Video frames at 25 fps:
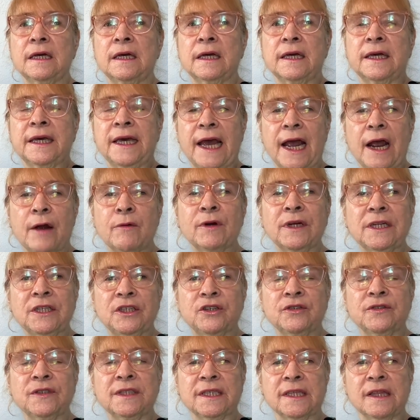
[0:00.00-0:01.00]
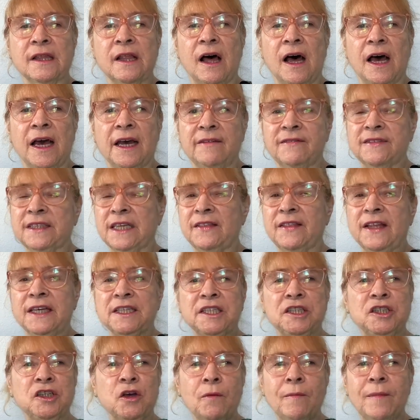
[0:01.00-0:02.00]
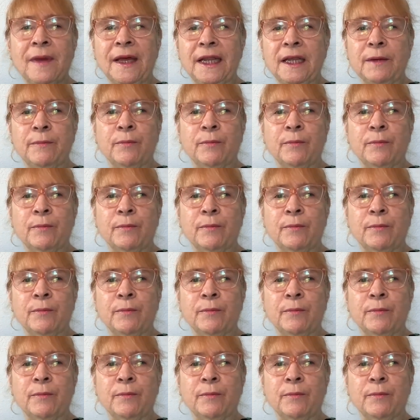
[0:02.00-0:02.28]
characters' lives, and there's so many